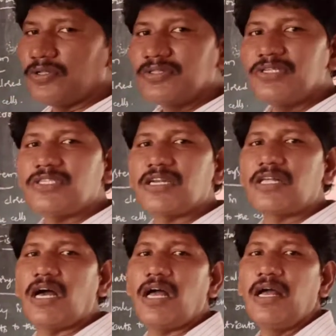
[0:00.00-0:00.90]
these are
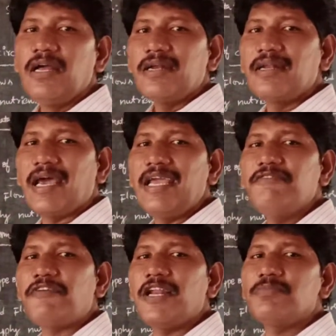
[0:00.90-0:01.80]
the
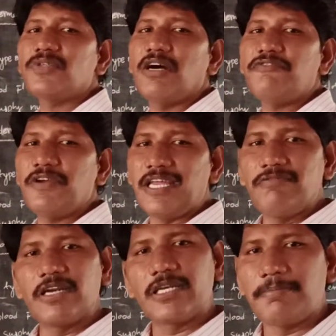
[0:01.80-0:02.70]
9 phylums of
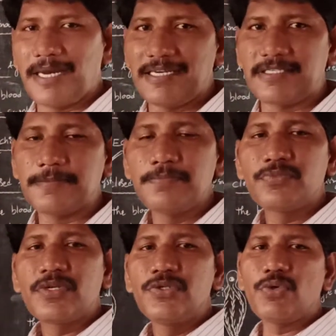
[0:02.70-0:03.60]

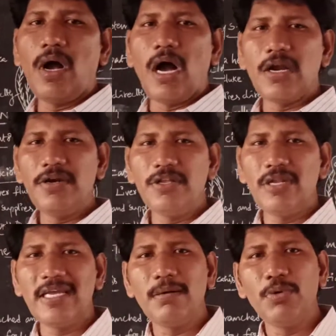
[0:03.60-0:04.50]
invertebrates. So already
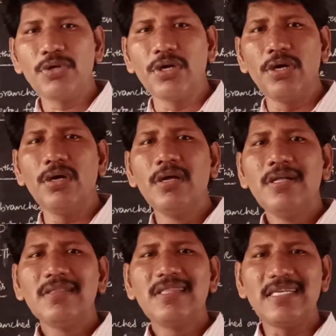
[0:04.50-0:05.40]
learn about
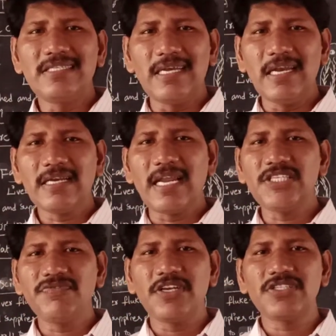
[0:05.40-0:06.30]
the general
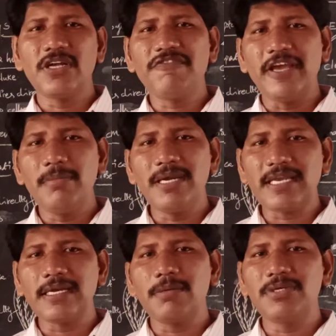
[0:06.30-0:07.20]
classification of animal
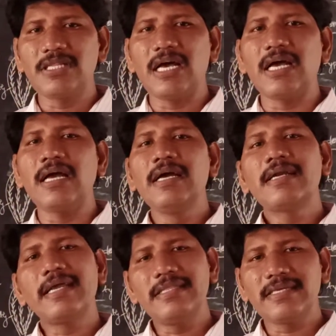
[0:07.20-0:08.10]
kingdom in the
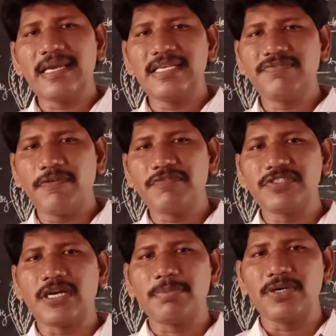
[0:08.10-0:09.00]
9th class 5th
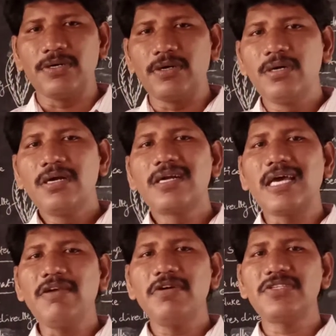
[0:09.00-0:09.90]
chapter,
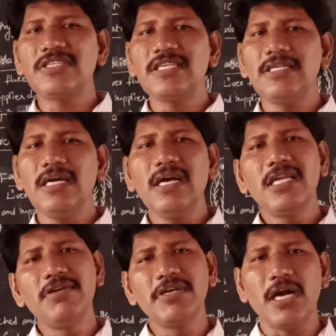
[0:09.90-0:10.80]
diversity in
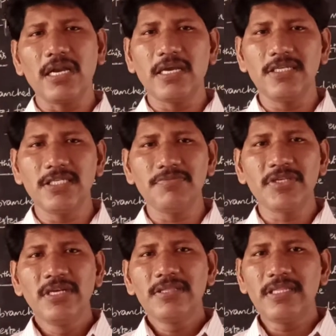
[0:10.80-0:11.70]
living
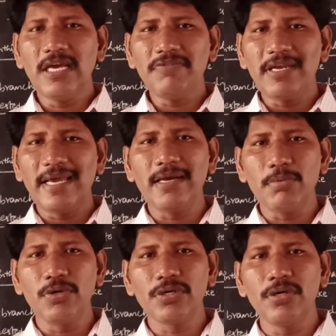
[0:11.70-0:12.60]
organisms. There we learn
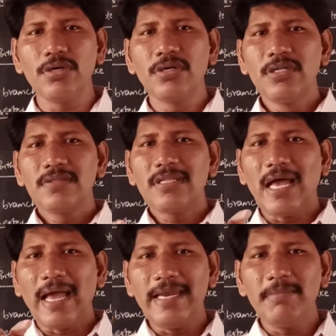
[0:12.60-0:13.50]
about the
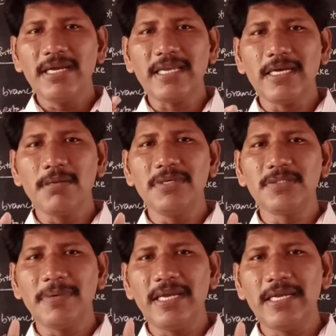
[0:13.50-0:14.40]
animal kingdom
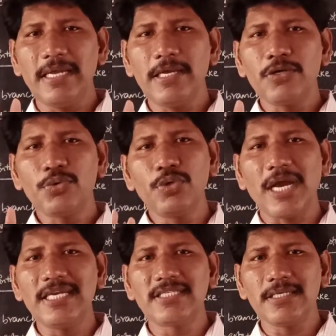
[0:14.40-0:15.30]
is mainly two
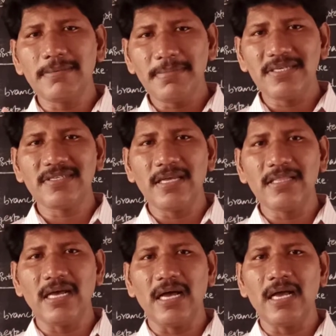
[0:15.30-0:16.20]
kinds based on
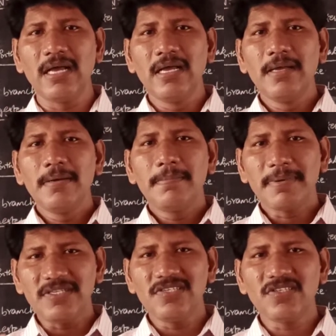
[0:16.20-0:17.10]
the
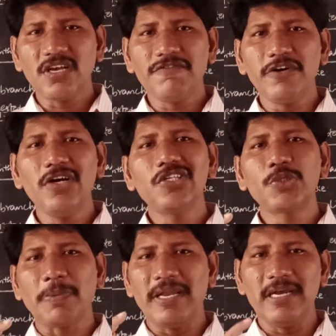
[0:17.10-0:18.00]
presence of
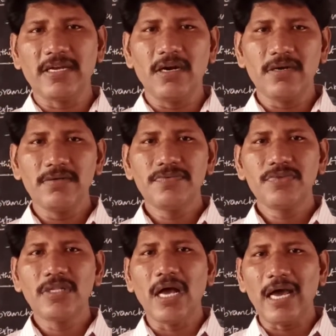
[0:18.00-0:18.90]
spinal
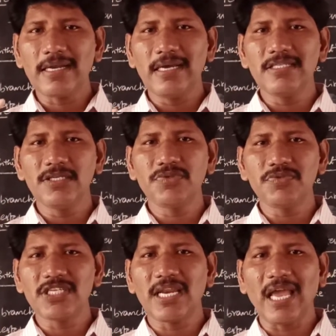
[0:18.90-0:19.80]
cord. The organisms
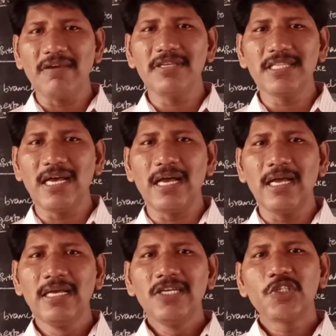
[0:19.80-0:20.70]
which are having
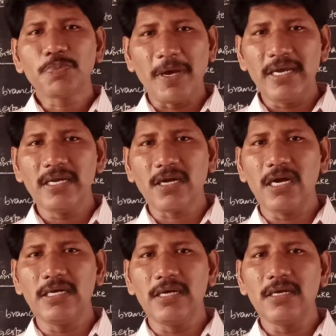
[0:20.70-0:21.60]
the spinal
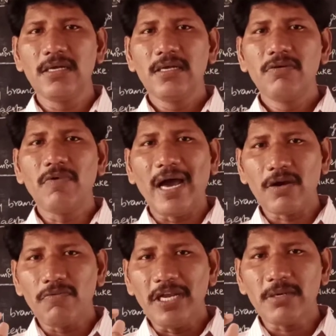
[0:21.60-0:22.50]
cord
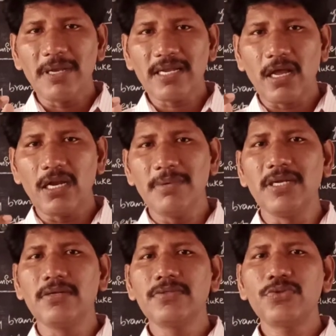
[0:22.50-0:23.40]
or vertebral
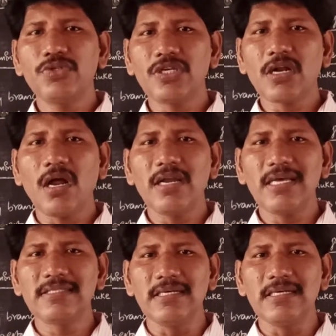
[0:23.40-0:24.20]
column, those are called as